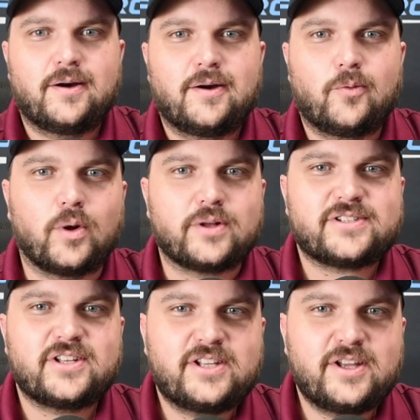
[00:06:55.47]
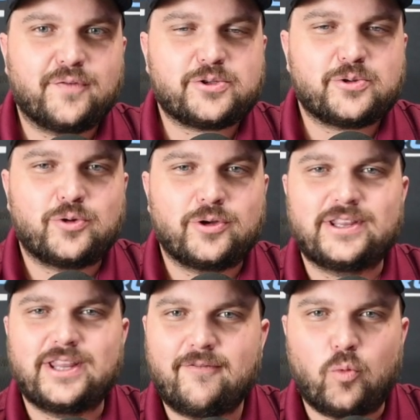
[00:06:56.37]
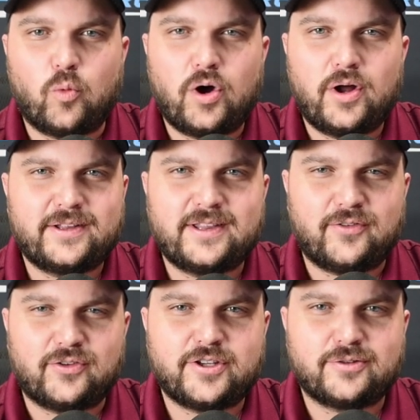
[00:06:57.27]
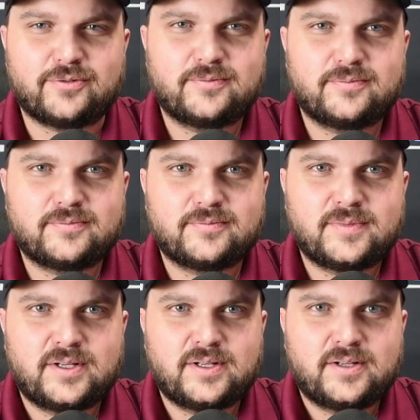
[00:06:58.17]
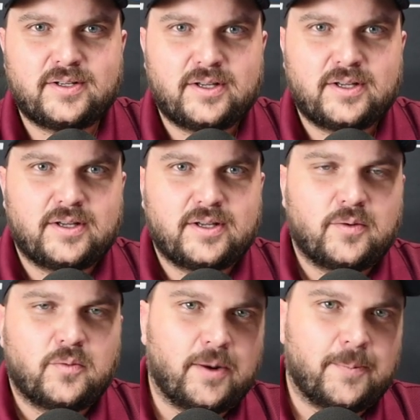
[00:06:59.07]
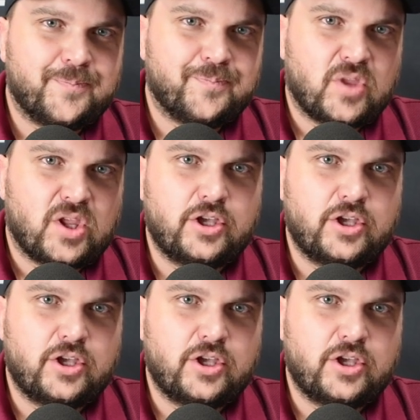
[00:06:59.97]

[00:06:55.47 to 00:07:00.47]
What's the difference between level one and level two? Well, your